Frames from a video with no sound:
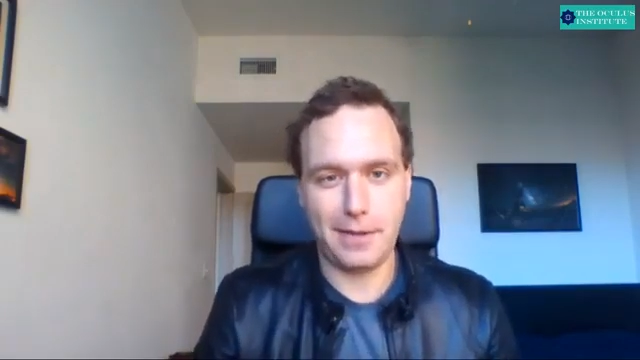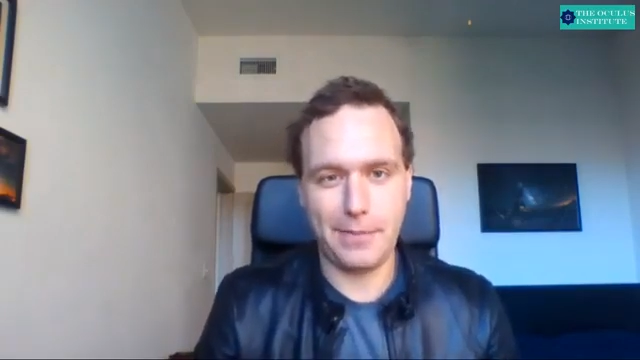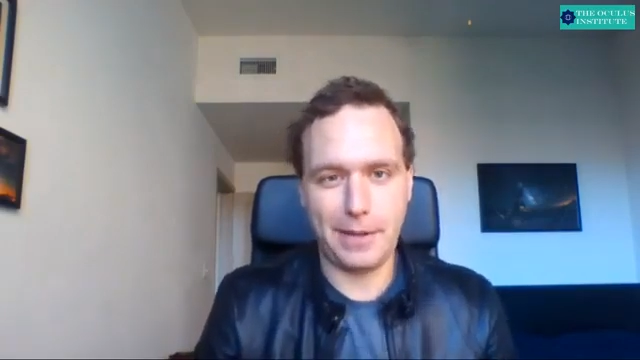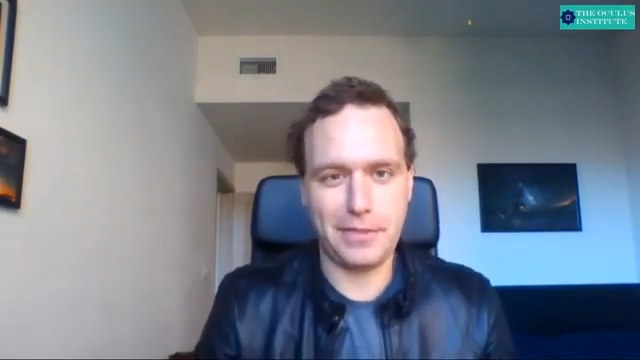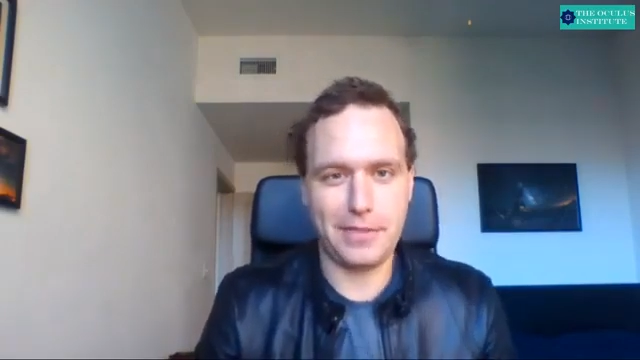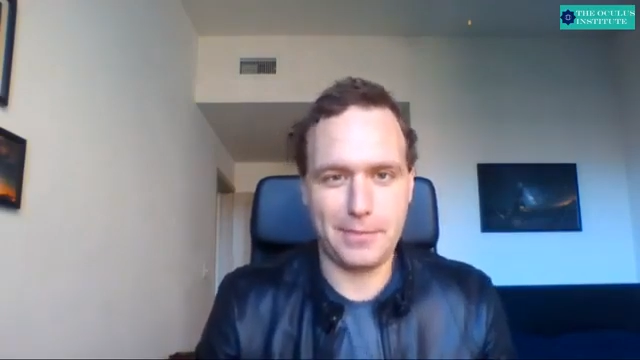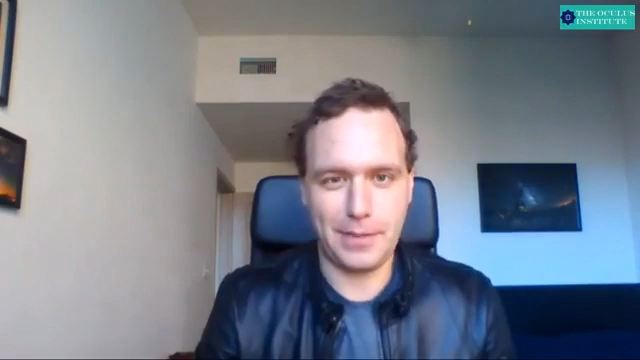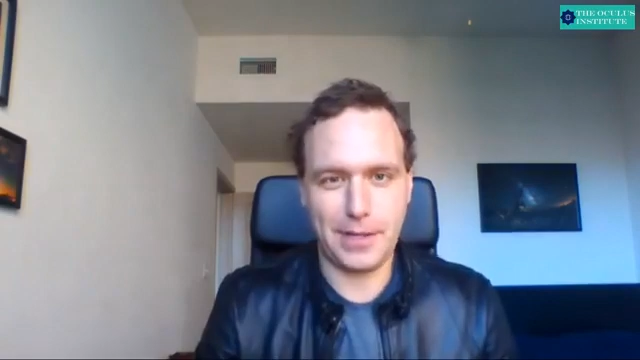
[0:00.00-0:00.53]

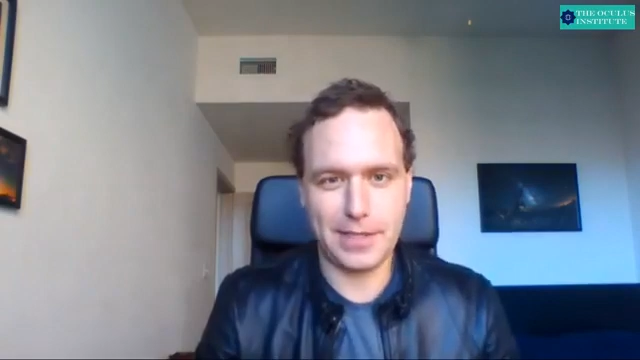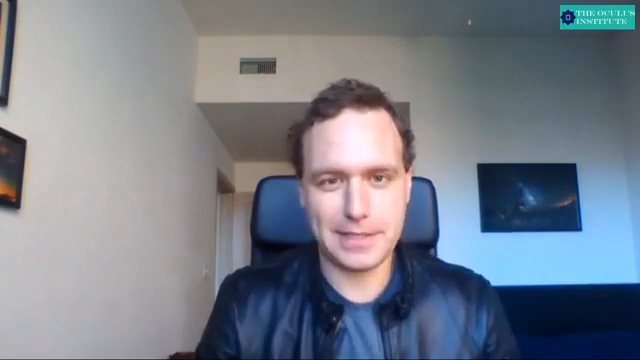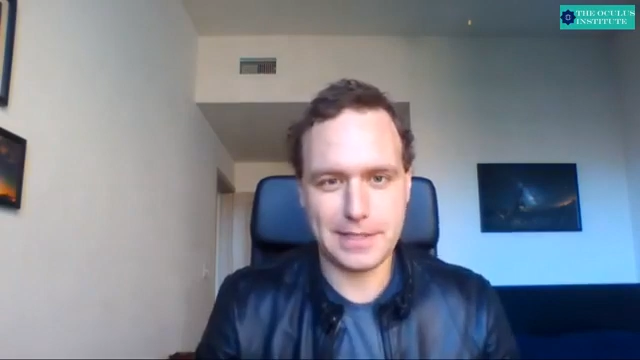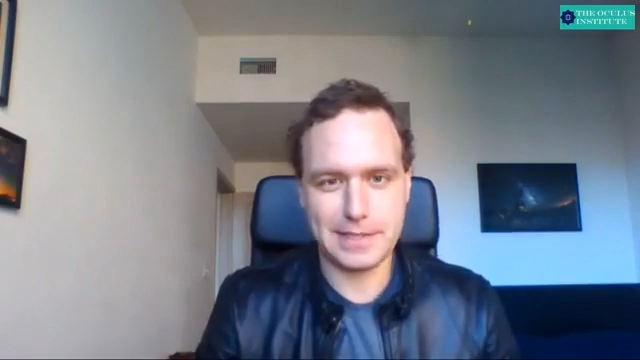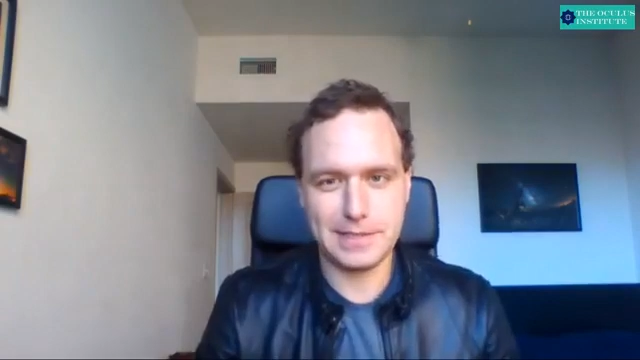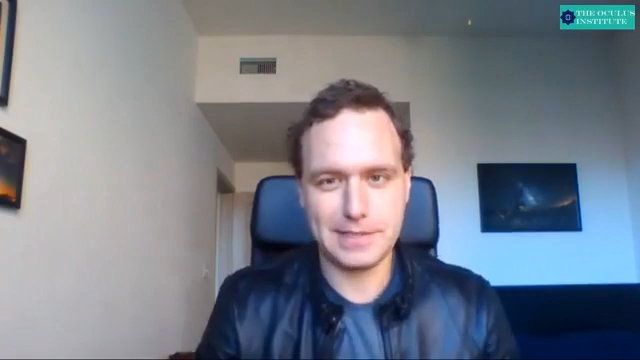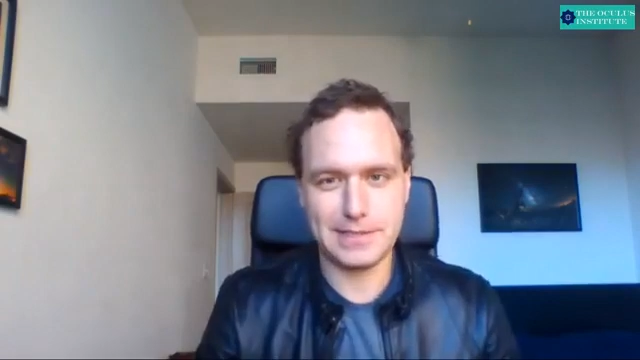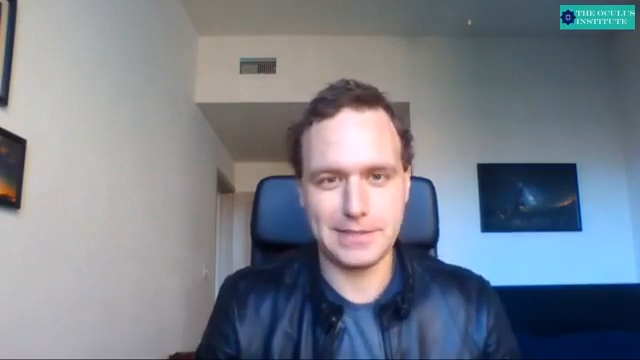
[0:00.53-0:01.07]
about their
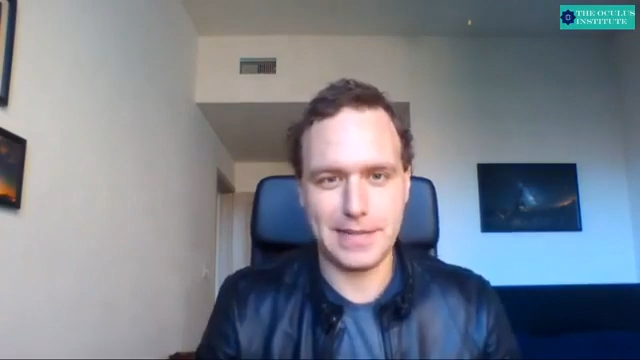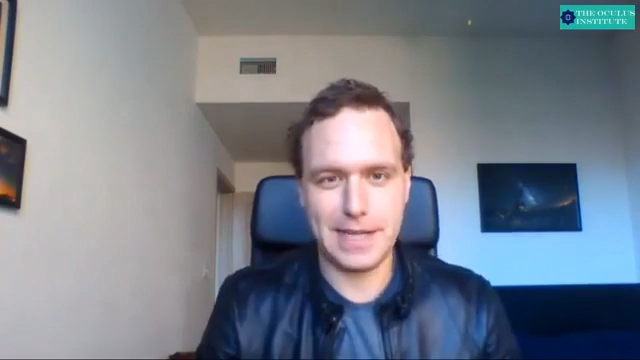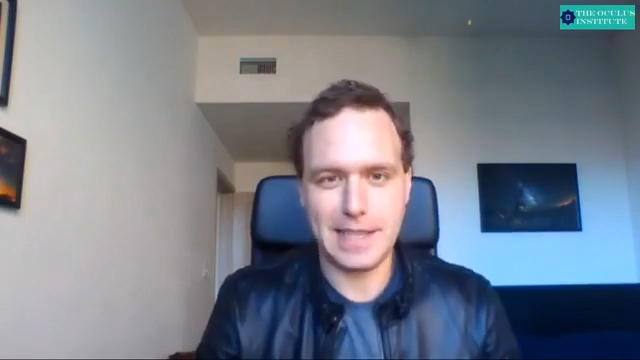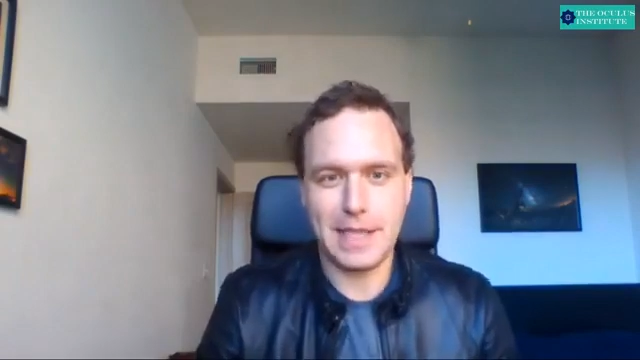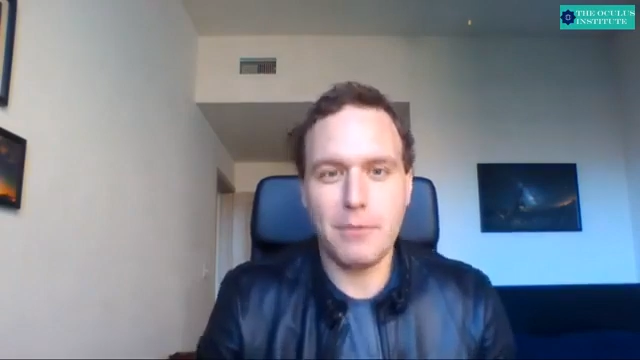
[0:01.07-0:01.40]
boss, right?